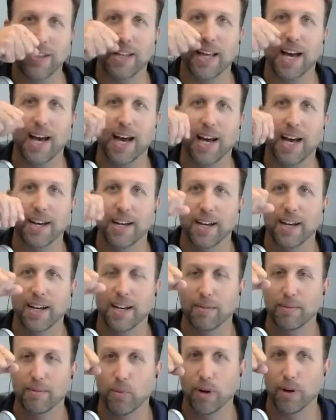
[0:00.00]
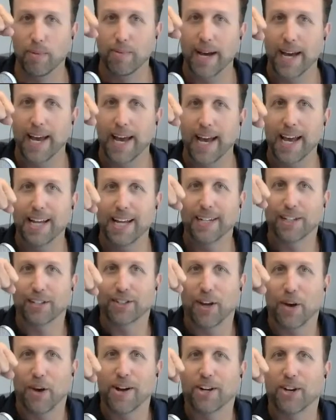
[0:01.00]
that, well, my hand is
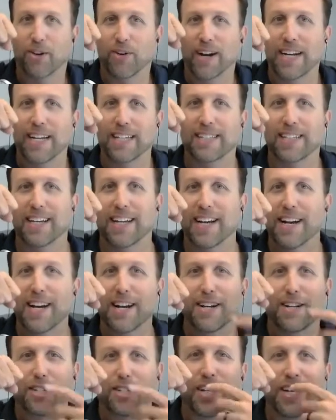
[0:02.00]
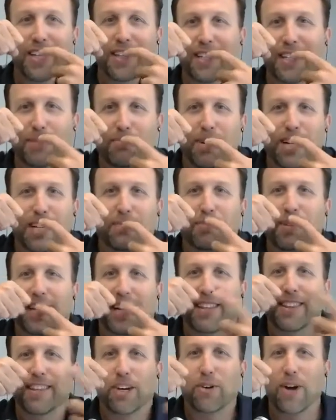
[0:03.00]
going crazy. Shit, this must be
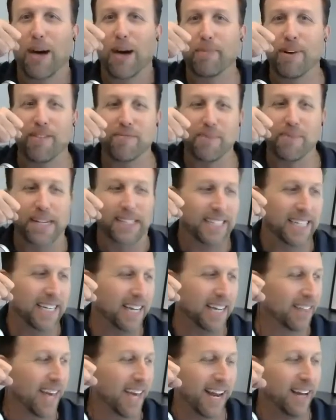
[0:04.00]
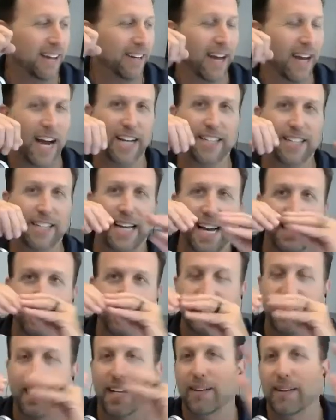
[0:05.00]
getting the crap off my teeth. And I
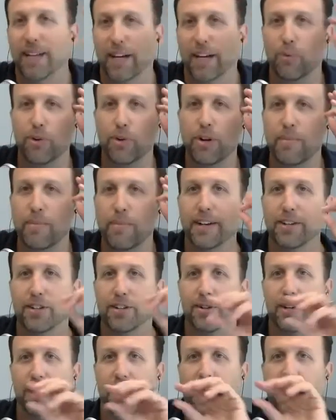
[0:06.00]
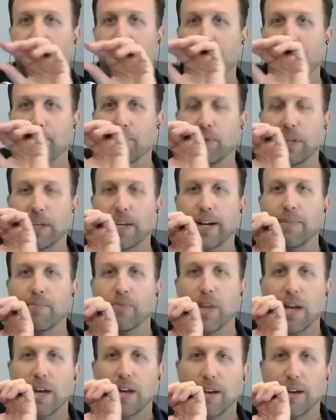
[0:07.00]
tested it like rudimentary. Like I put
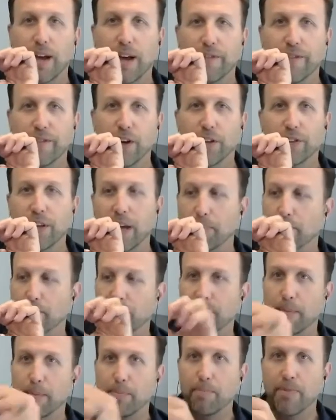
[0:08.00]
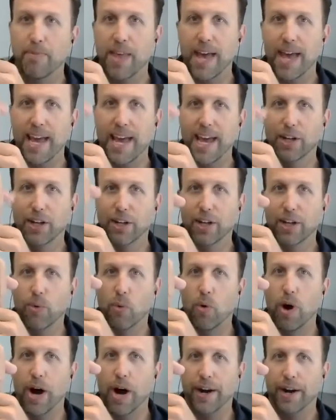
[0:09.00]
the handle in
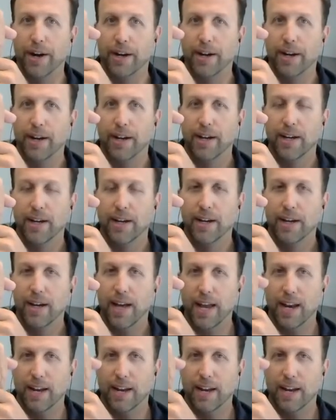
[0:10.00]
water and